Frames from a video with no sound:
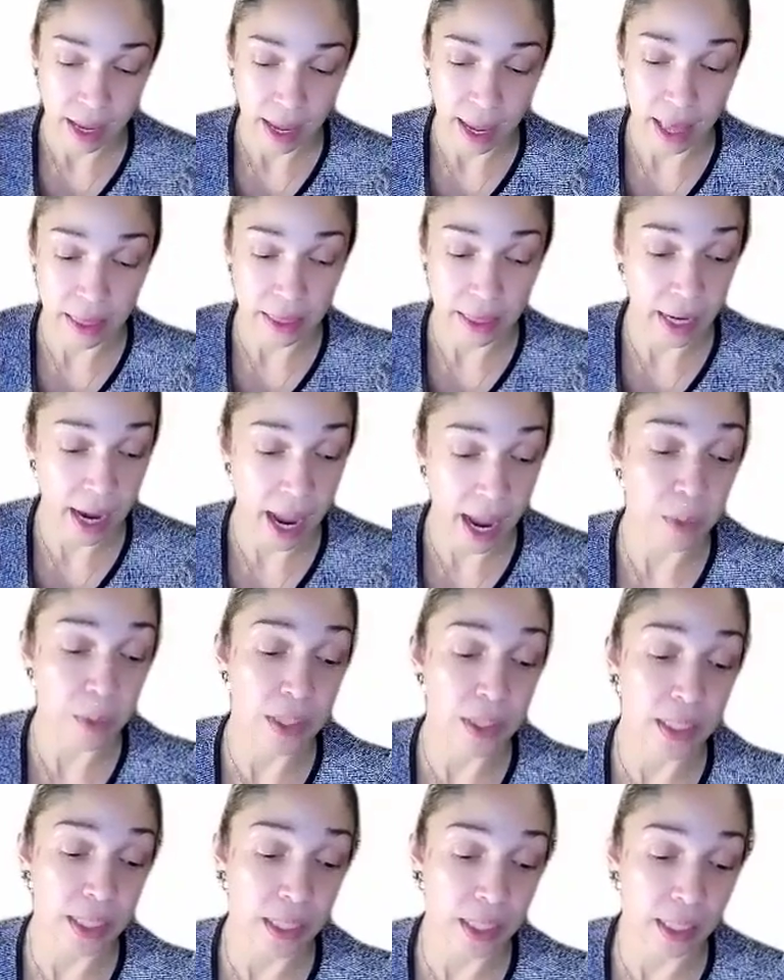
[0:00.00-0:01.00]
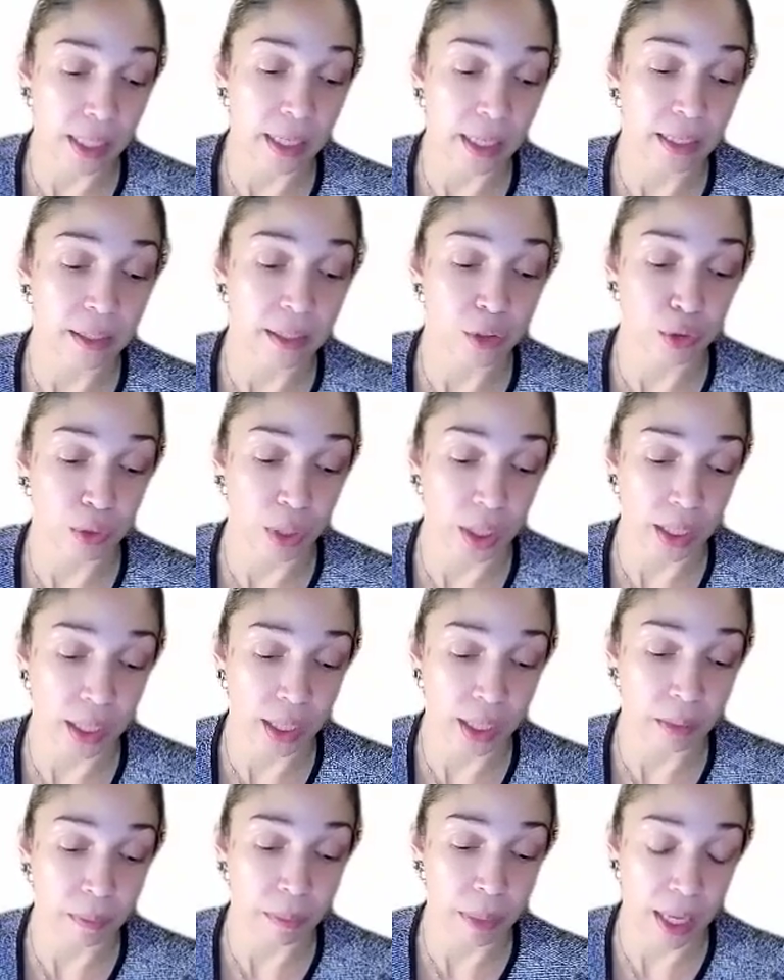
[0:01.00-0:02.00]
and that I was eating,
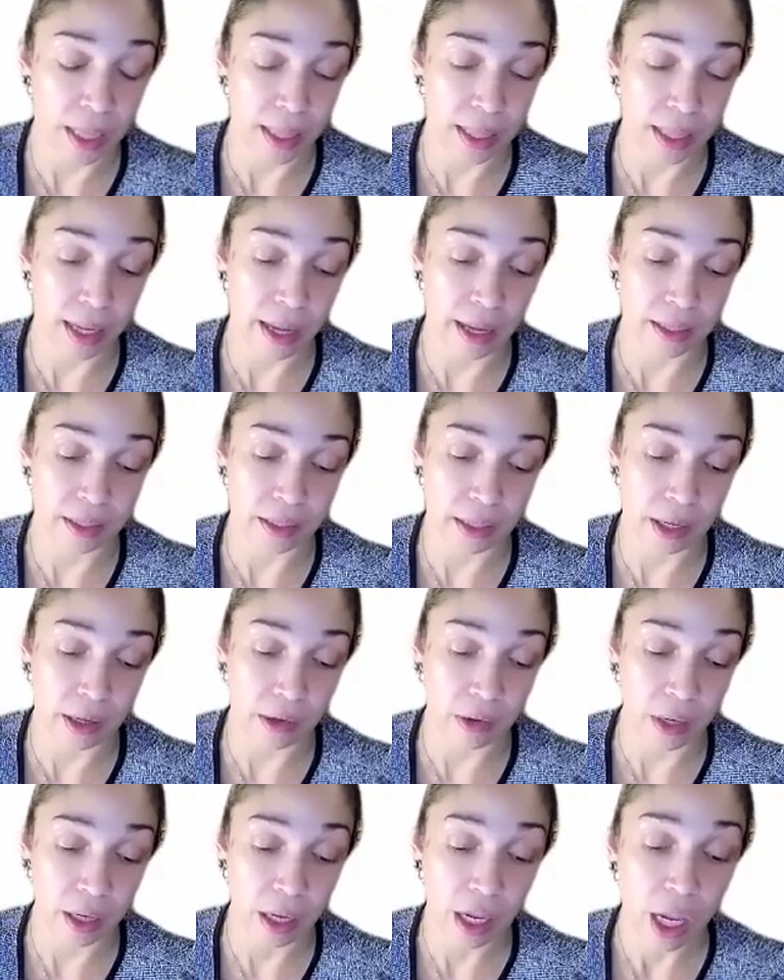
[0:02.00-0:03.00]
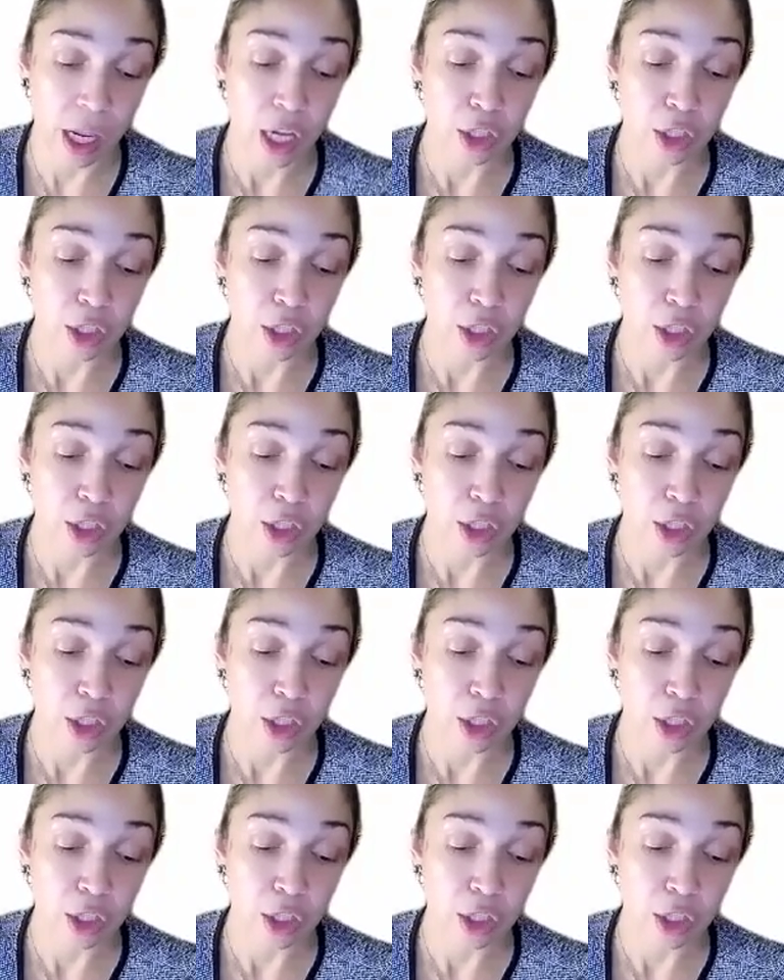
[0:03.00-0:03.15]
drinking, bathing, etc.